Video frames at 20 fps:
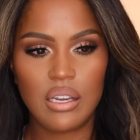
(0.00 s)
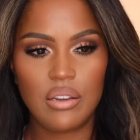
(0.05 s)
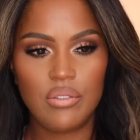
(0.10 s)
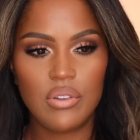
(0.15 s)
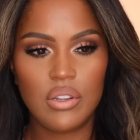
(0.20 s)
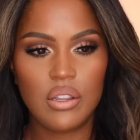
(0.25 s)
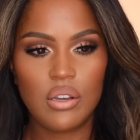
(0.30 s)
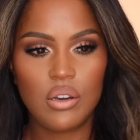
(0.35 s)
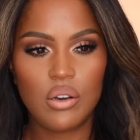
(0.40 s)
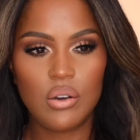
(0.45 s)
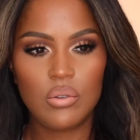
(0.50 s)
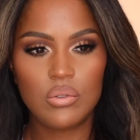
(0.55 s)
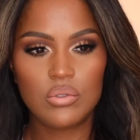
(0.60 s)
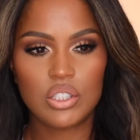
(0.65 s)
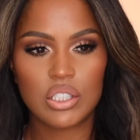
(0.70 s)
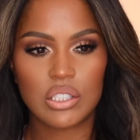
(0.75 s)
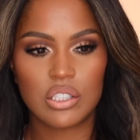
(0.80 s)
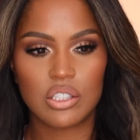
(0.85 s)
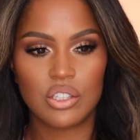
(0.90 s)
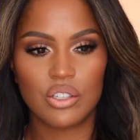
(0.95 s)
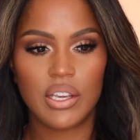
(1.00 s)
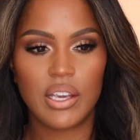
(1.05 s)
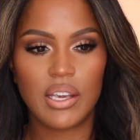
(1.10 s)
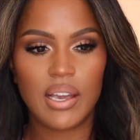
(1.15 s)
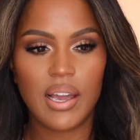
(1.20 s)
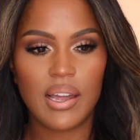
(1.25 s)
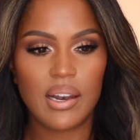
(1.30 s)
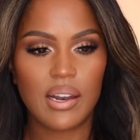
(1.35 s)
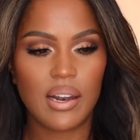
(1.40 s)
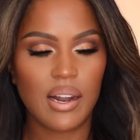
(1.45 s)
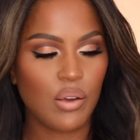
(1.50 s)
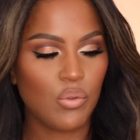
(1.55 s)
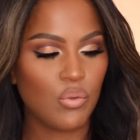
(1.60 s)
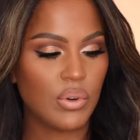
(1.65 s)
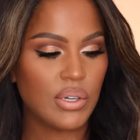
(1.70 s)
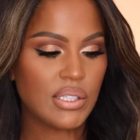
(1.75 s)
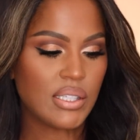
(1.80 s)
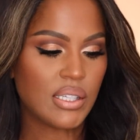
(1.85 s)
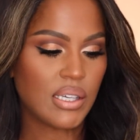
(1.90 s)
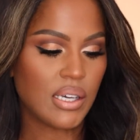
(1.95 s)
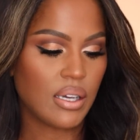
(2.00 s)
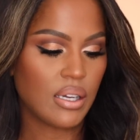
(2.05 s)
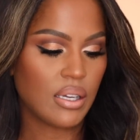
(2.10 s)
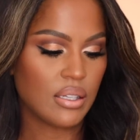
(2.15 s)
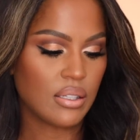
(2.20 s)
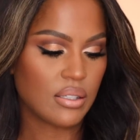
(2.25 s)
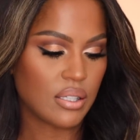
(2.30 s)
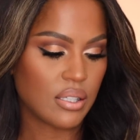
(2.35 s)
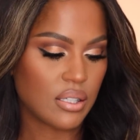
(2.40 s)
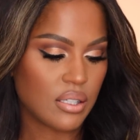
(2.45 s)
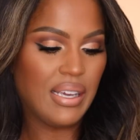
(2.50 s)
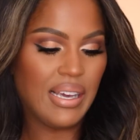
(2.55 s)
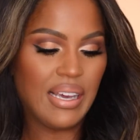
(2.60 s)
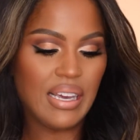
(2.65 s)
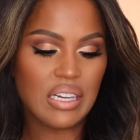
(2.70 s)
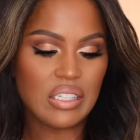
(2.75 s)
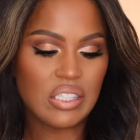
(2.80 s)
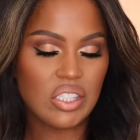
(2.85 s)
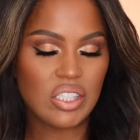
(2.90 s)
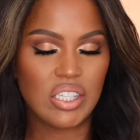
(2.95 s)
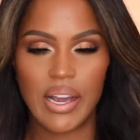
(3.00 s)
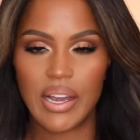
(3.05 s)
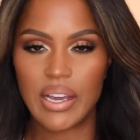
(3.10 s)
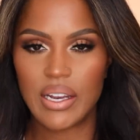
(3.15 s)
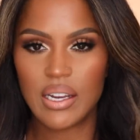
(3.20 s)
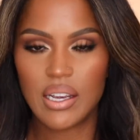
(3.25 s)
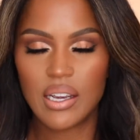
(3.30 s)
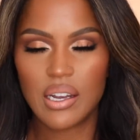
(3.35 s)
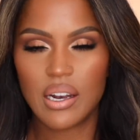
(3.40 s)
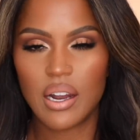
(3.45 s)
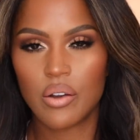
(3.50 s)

even though just looking at it, I wasn't excited.